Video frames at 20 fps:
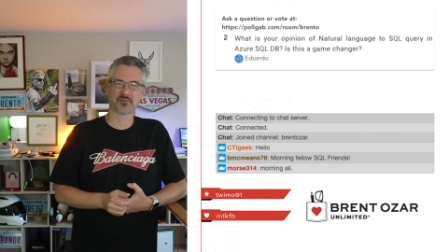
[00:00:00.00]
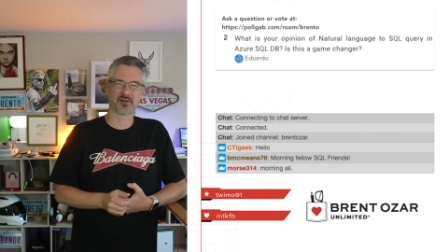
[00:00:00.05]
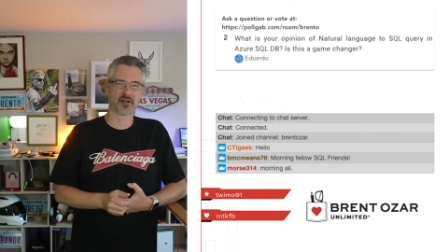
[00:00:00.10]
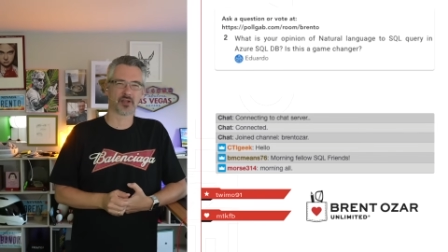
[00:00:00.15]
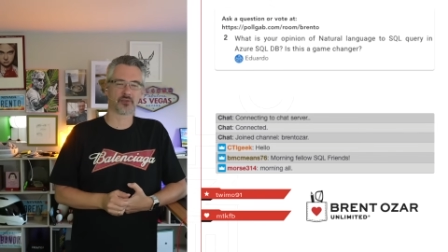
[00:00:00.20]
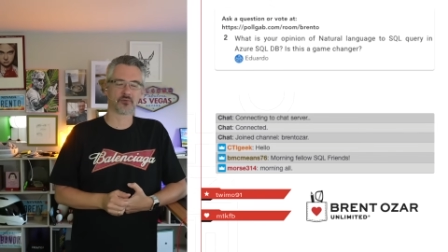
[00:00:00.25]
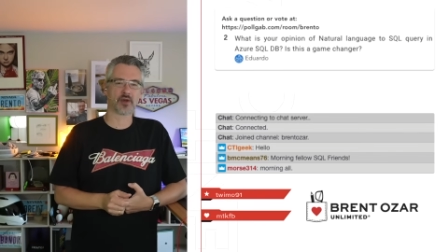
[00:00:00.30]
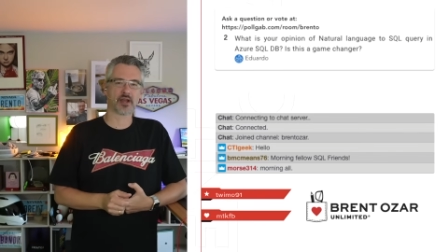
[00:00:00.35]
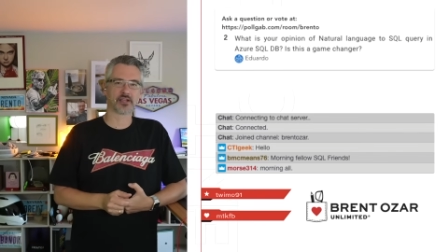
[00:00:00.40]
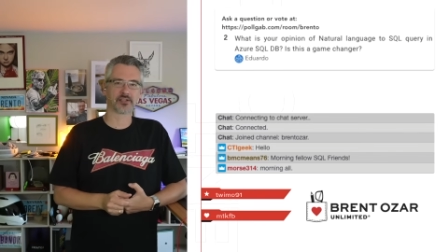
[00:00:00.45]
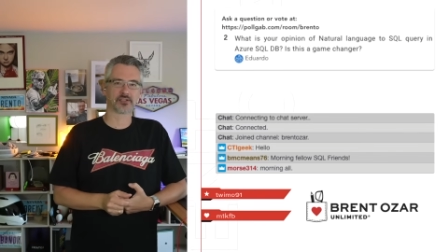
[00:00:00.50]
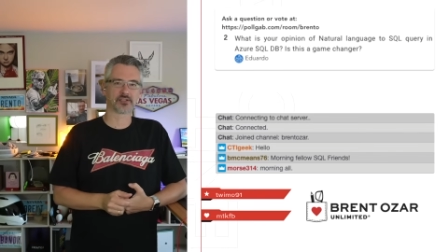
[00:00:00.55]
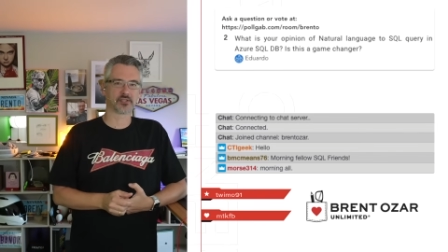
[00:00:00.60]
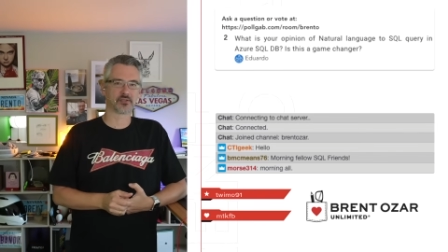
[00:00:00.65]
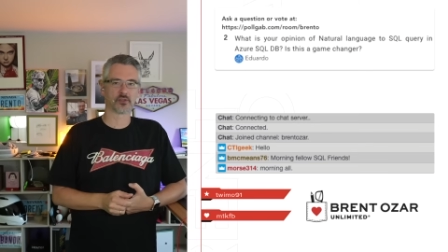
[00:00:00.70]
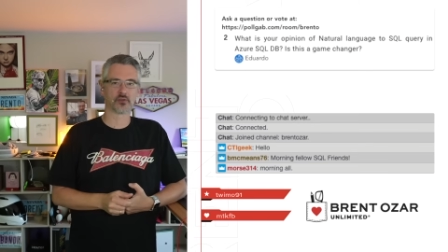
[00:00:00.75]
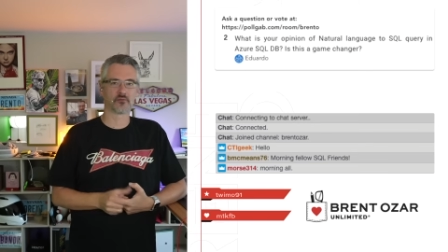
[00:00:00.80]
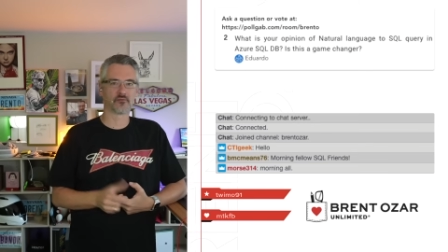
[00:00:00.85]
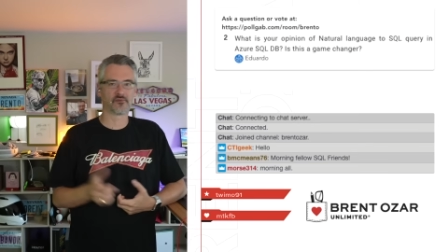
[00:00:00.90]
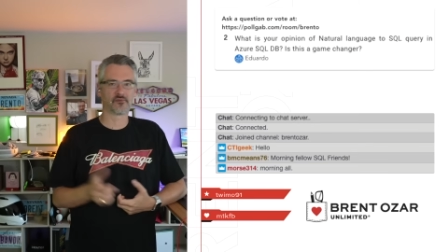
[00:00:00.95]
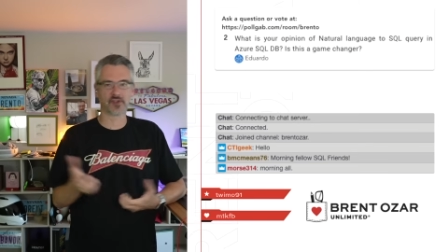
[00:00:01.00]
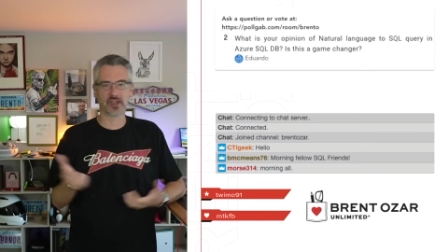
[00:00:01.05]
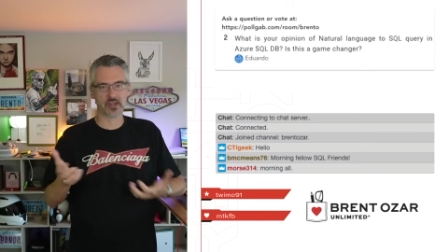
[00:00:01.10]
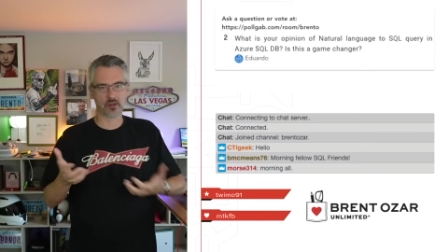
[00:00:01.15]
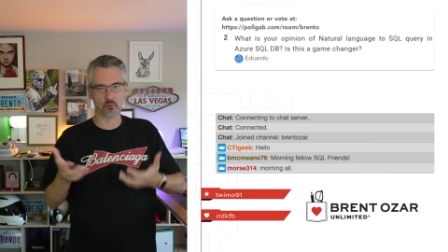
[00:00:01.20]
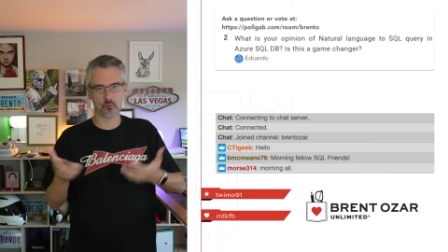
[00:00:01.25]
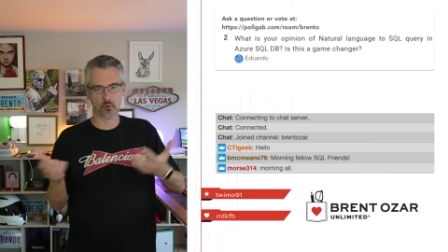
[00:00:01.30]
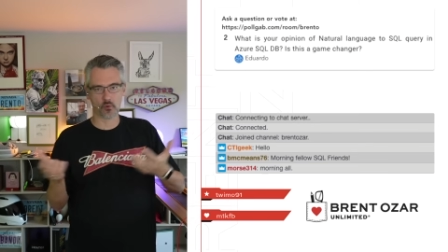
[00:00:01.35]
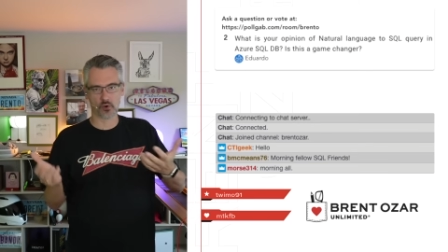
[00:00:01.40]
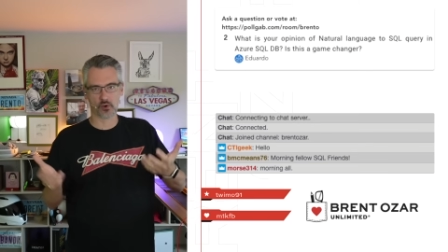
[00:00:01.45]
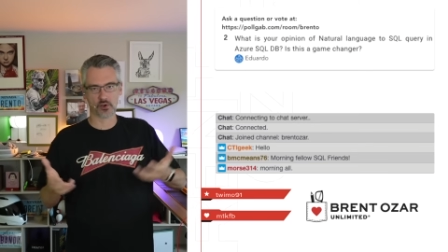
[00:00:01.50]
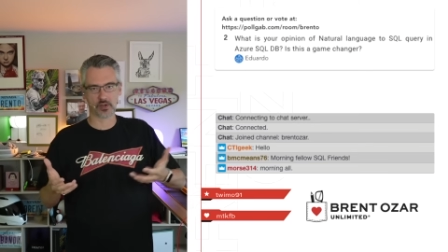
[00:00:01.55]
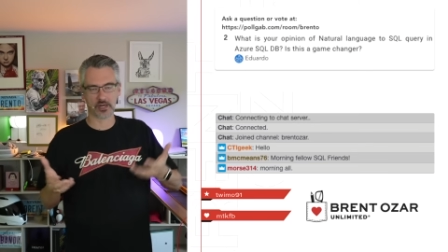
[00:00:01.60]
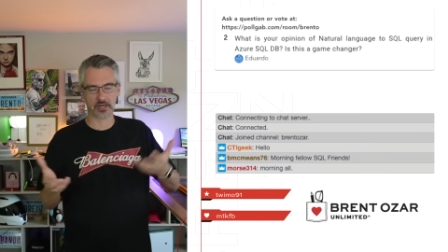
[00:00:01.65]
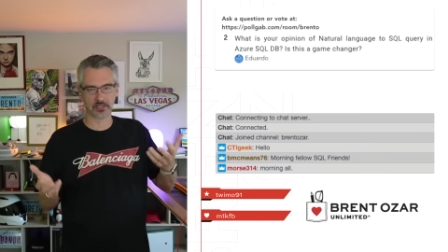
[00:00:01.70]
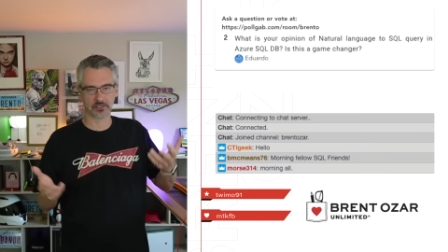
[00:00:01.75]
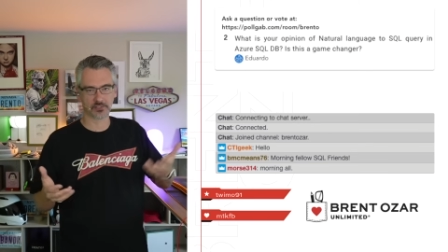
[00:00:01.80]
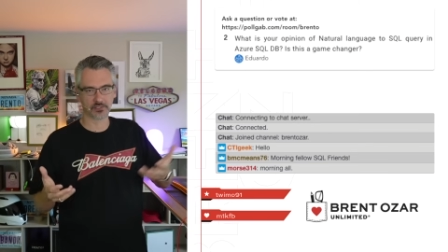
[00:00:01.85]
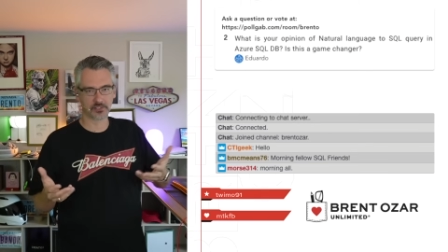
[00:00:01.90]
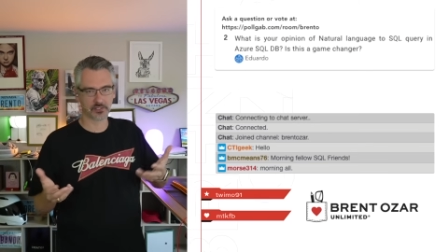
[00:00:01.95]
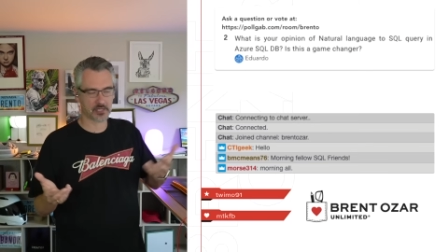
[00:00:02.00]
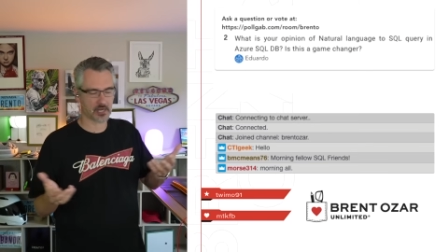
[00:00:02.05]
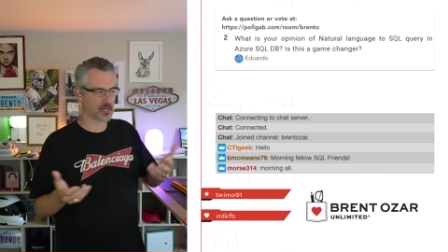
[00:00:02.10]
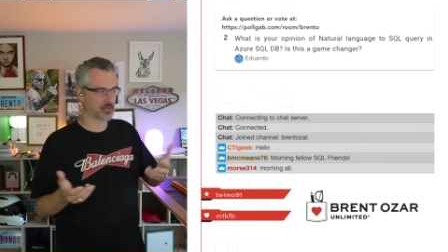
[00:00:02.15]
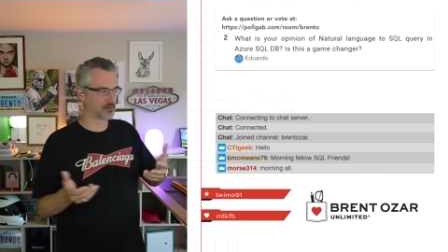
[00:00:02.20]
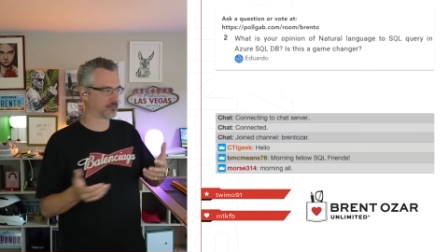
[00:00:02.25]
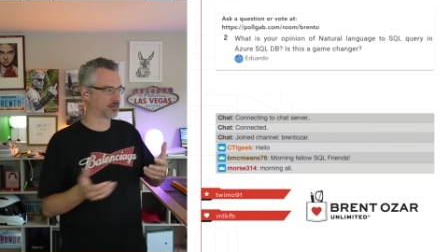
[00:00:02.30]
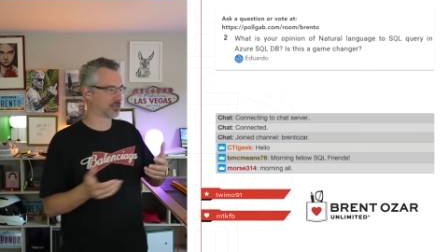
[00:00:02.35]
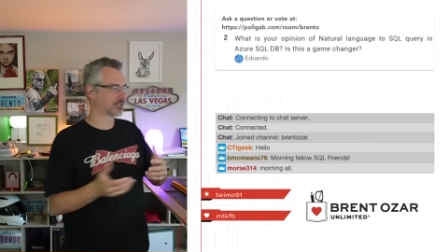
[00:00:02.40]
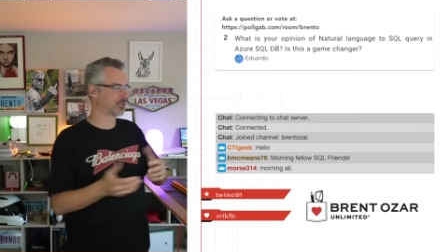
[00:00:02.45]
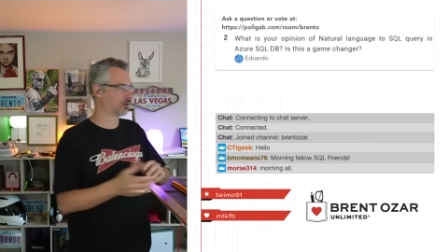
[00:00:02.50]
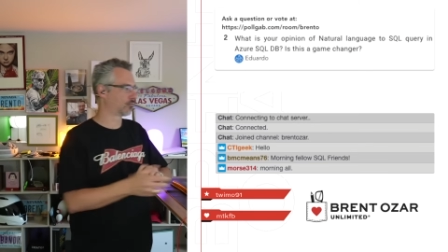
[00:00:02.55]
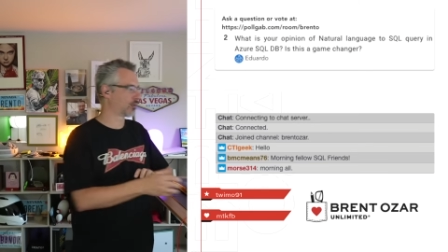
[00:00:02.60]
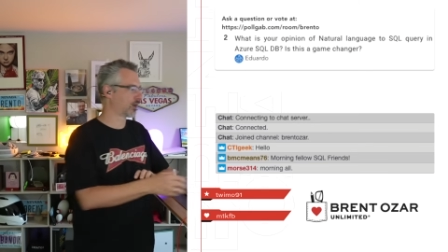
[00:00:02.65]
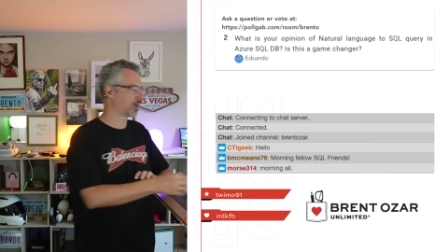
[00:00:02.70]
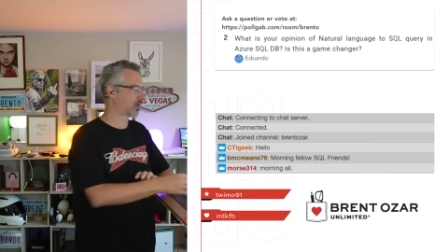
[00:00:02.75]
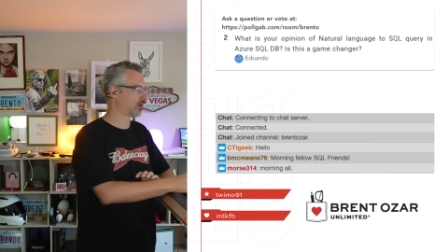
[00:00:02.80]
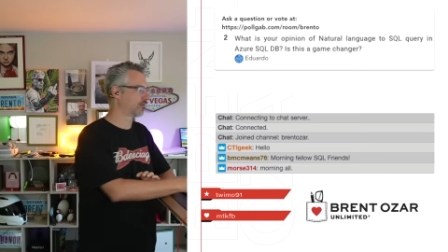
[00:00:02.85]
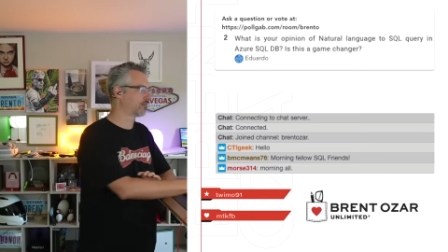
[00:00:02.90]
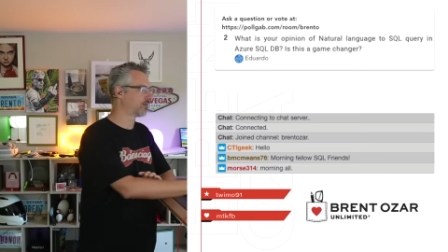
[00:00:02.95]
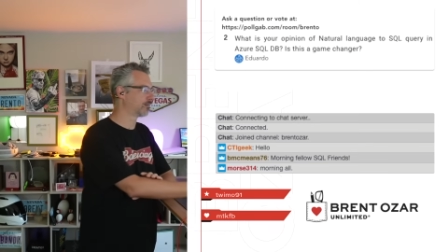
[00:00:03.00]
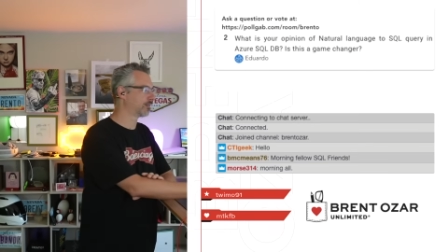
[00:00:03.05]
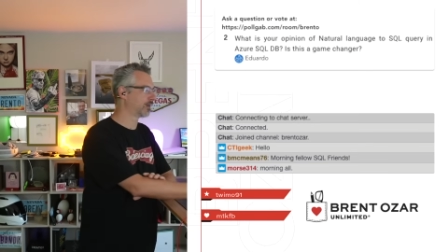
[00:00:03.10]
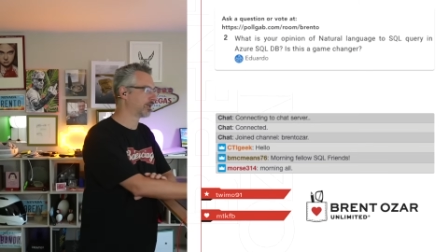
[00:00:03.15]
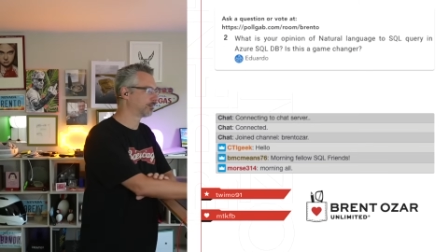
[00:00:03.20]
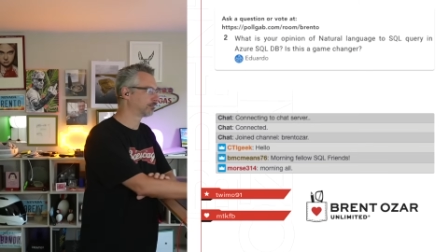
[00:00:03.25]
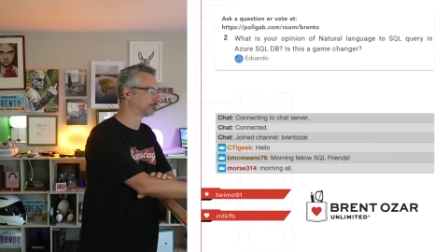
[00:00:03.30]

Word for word: But otherwise, the, the vague wording is kind of a deal breaker for me.